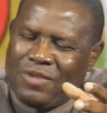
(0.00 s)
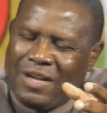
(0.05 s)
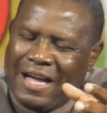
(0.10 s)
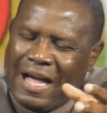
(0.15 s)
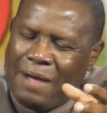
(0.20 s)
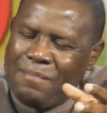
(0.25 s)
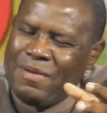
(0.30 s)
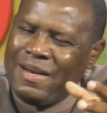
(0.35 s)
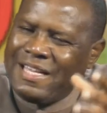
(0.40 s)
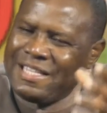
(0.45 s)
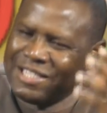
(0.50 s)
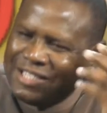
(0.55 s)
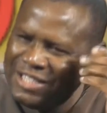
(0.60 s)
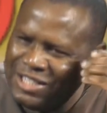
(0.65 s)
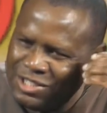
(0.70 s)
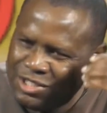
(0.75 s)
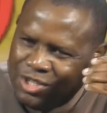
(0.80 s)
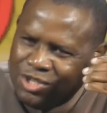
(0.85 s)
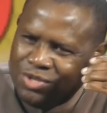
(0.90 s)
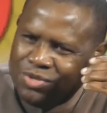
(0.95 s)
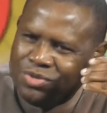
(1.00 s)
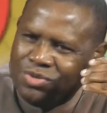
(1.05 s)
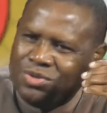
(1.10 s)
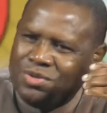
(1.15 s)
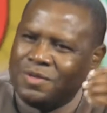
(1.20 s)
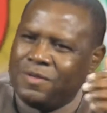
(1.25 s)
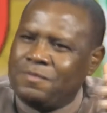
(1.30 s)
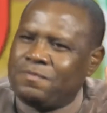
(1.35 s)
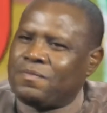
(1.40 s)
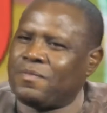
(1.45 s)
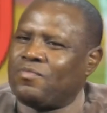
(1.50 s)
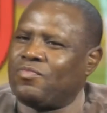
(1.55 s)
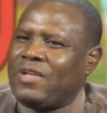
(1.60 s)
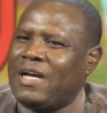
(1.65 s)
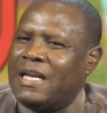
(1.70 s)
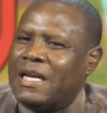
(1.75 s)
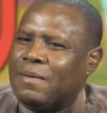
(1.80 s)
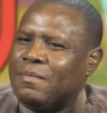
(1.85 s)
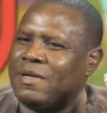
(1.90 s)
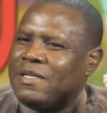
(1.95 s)
I'm listening to you,
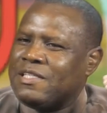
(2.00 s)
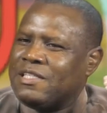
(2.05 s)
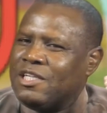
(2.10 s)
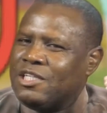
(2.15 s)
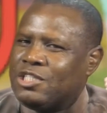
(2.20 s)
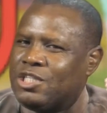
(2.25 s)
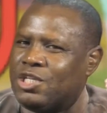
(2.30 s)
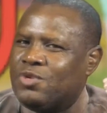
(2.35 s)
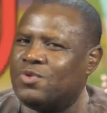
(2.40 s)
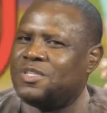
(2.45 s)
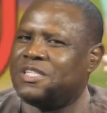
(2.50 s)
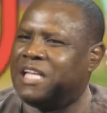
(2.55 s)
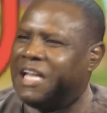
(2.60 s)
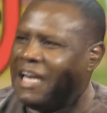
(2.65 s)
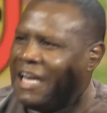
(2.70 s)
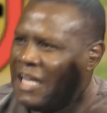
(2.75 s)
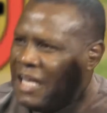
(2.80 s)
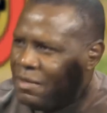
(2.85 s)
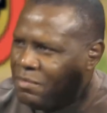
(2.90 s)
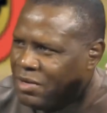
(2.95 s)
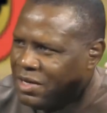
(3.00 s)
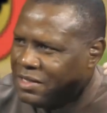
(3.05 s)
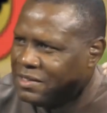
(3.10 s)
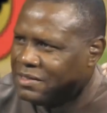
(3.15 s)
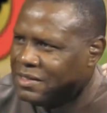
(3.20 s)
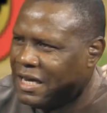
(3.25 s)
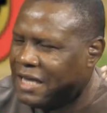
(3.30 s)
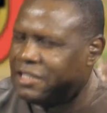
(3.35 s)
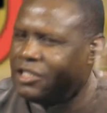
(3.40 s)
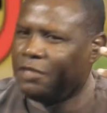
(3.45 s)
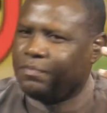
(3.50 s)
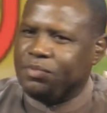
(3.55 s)
and I'm listening to you as a layman as it